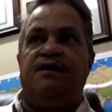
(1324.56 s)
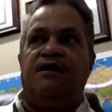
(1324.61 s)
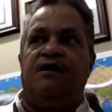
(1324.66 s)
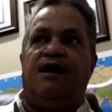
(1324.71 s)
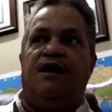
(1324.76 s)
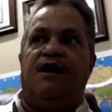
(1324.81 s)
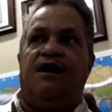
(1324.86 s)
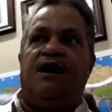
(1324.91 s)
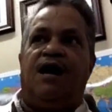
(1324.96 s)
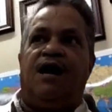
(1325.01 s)

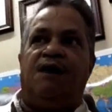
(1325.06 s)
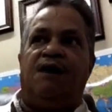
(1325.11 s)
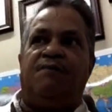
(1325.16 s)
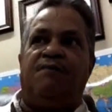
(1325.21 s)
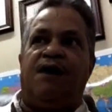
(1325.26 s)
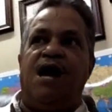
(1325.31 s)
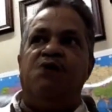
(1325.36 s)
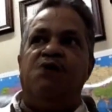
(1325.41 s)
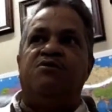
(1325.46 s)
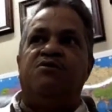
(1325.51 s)

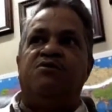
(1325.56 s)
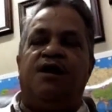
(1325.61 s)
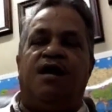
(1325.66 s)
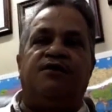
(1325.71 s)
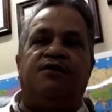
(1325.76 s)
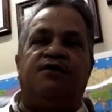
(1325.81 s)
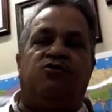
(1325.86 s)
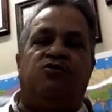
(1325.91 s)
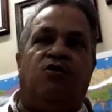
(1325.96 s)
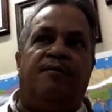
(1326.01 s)
I would
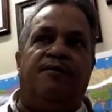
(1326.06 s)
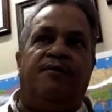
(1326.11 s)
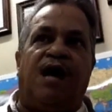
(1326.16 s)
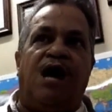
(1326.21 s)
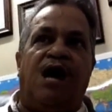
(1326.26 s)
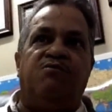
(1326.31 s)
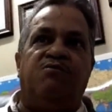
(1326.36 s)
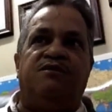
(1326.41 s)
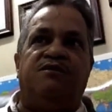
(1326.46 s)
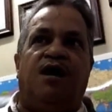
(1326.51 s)
not go, but I
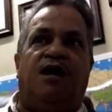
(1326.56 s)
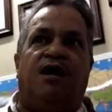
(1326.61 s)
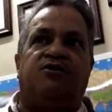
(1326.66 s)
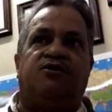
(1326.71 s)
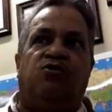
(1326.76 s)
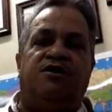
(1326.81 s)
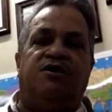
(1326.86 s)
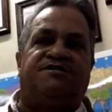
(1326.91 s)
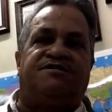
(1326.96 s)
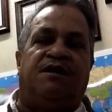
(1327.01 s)
would not
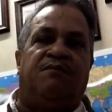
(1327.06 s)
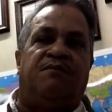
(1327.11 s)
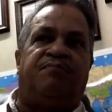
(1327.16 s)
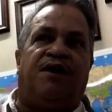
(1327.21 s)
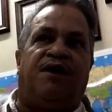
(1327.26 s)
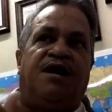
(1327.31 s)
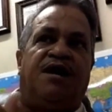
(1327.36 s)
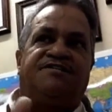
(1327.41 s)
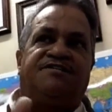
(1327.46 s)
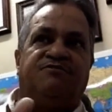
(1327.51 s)
go in some
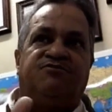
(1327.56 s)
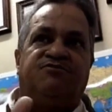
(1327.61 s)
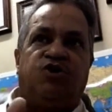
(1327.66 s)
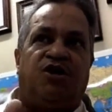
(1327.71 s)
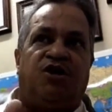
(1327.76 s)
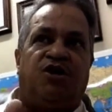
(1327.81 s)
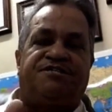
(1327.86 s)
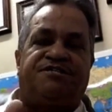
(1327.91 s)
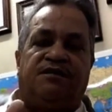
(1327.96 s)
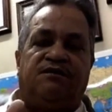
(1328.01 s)
parts of
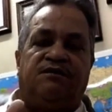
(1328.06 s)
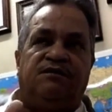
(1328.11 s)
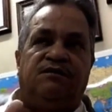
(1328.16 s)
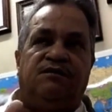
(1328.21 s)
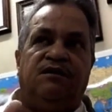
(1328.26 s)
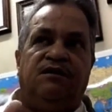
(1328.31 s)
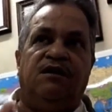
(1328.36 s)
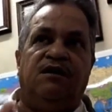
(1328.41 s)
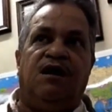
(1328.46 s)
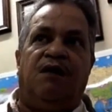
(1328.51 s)
Georgetown.
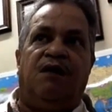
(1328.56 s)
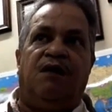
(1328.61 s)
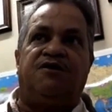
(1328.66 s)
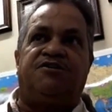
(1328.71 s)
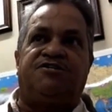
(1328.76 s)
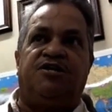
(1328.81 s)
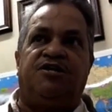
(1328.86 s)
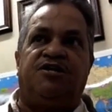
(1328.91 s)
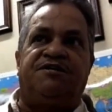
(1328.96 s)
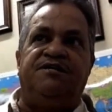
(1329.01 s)
But
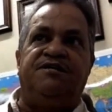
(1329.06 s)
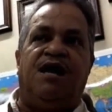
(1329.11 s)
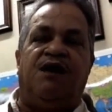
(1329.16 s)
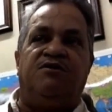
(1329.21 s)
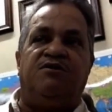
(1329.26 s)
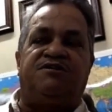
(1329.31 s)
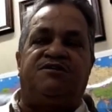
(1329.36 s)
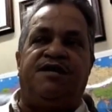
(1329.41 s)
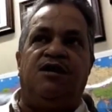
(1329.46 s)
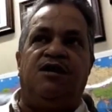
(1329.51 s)
certainly I
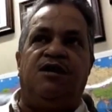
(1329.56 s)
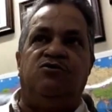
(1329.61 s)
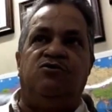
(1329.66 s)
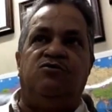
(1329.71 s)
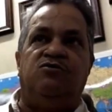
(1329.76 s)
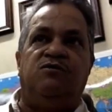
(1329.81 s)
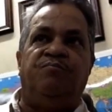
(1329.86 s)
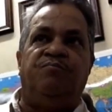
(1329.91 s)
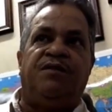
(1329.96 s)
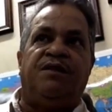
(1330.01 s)
will tell
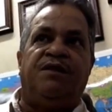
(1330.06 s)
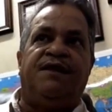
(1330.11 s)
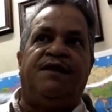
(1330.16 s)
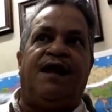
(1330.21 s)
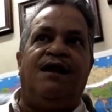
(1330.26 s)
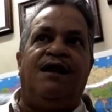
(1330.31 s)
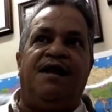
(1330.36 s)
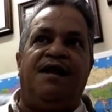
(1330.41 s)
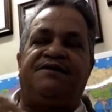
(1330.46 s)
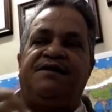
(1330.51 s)
you that
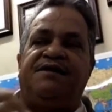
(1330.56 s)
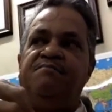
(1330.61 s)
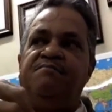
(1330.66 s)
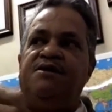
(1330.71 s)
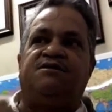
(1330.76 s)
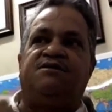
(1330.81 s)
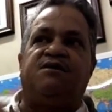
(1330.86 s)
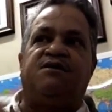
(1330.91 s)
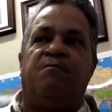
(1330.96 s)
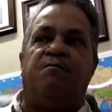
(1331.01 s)
Lethem
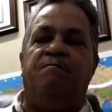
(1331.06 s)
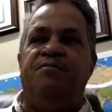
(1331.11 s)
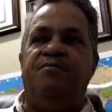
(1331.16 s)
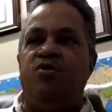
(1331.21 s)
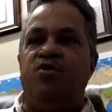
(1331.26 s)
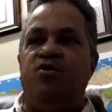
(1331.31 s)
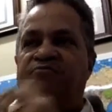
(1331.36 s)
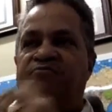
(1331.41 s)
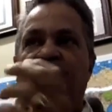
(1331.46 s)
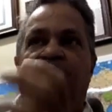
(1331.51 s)
is a
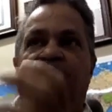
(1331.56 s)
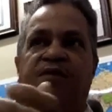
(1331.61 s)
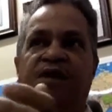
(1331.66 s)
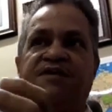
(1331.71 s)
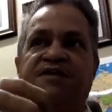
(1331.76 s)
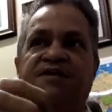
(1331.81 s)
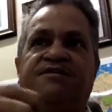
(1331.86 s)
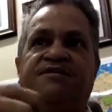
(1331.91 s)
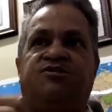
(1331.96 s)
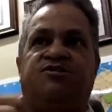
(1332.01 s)
beautiful
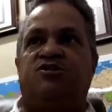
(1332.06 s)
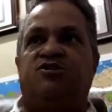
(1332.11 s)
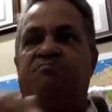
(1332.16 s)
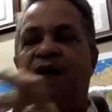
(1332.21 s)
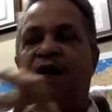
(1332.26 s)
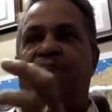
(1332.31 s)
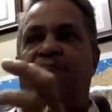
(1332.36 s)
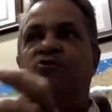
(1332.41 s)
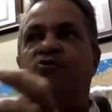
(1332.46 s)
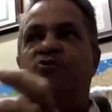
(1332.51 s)
place, and so is
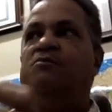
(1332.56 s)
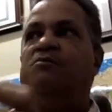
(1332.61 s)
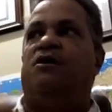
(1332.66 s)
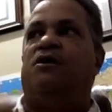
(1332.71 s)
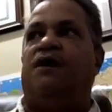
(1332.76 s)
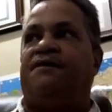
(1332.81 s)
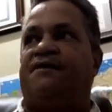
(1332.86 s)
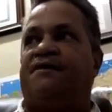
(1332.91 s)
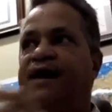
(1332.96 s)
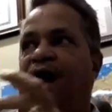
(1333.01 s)

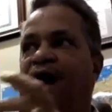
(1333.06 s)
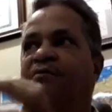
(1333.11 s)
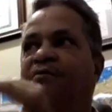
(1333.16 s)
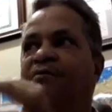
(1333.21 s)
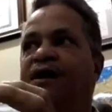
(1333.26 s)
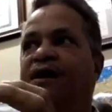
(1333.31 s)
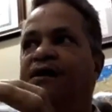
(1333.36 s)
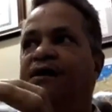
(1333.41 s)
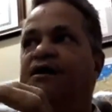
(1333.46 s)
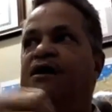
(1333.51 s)
Mabaruma and
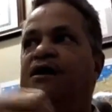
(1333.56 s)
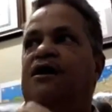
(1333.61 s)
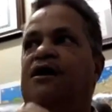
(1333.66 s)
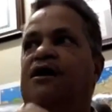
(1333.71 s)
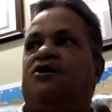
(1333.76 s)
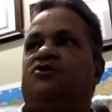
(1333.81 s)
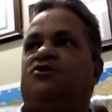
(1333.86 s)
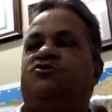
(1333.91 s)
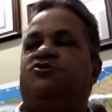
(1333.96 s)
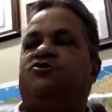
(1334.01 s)
Cameron.
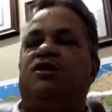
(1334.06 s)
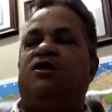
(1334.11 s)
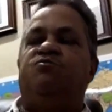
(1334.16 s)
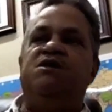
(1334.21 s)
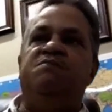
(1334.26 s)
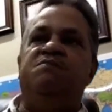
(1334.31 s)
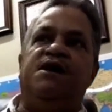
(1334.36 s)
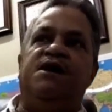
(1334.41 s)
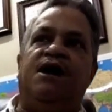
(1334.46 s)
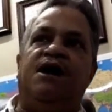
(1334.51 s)
So we
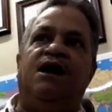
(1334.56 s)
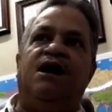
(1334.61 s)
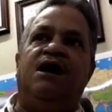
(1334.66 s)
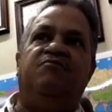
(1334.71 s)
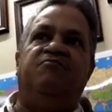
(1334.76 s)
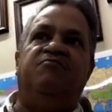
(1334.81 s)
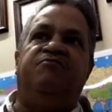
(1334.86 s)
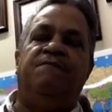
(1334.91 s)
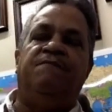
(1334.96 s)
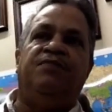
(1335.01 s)
may
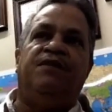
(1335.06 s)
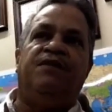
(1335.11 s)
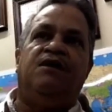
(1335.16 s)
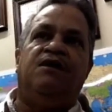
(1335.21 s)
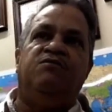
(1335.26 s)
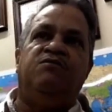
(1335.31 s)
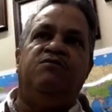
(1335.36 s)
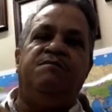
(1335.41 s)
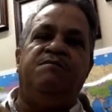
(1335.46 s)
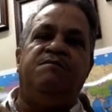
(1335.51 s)
have
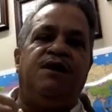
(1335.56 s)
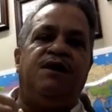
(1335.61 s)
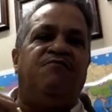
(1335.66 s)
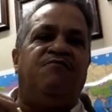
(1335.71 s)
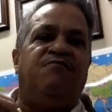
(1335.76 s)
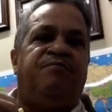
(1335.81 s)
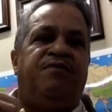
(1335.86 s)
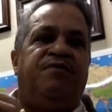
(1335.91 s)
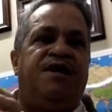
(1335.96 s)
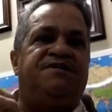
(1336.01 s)

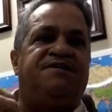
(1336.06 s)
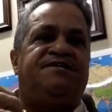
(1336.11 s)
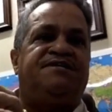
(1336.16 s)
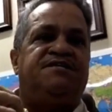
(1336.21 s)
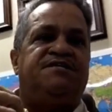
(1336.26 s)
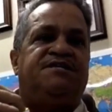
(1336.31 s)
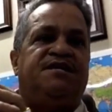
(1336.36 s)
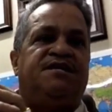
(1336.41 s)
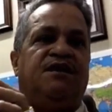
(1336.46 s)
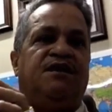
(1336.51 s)

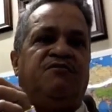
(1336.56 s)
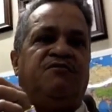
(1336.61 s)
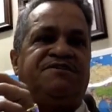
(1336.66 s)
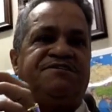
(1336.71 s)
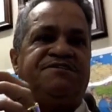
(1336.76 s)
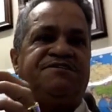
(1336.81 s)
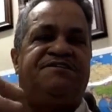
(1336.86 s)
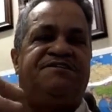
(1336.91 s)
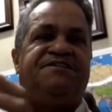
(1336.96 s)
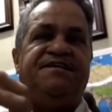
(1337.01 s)
places in our
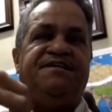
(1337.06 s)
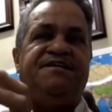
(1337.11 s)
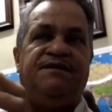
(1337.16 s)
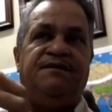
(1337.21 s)
city